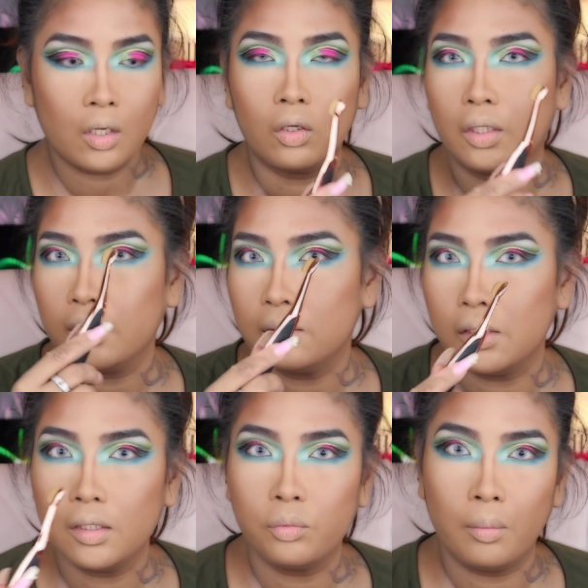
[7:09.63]

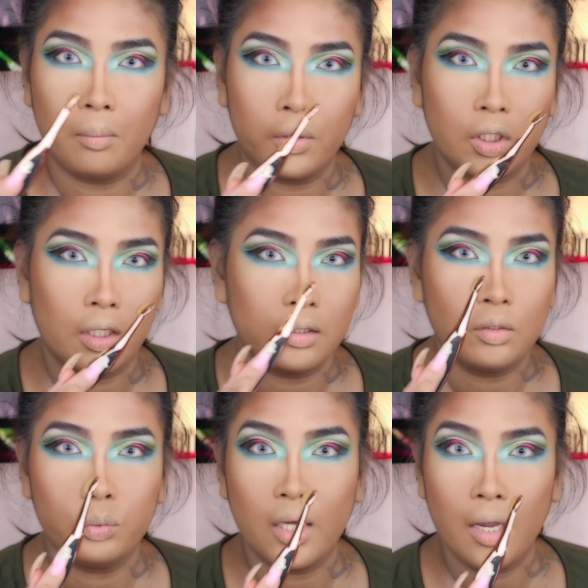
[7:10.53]
Connected, remember,
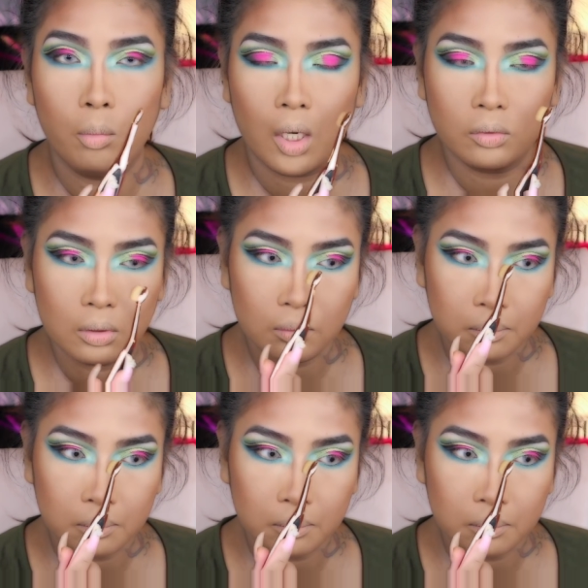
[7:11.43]
connected with the eyebrows.